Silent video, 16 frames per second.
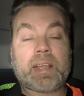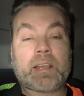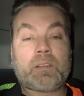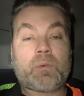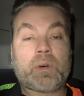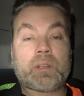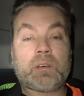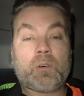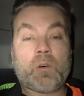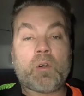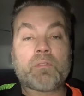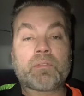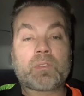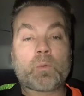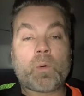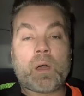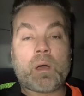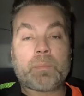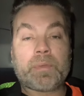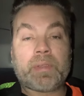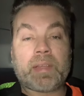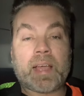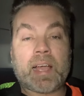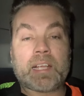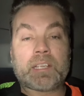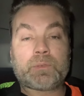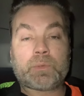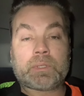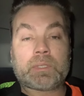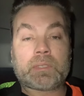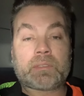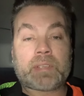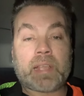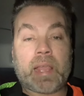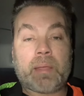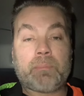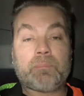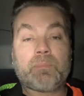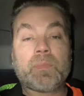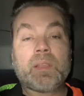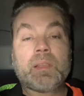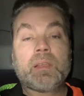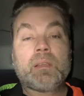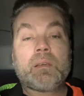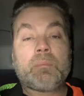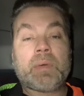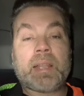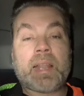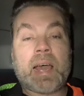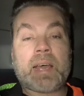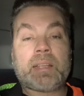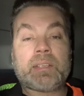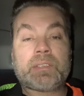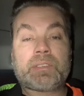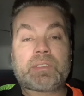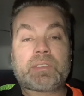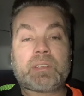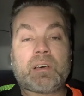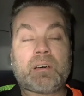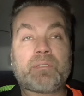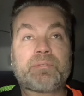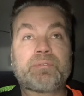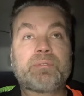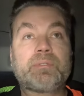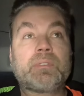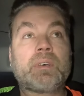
I don't want to overwhelm you guys with the same monotonous stuff.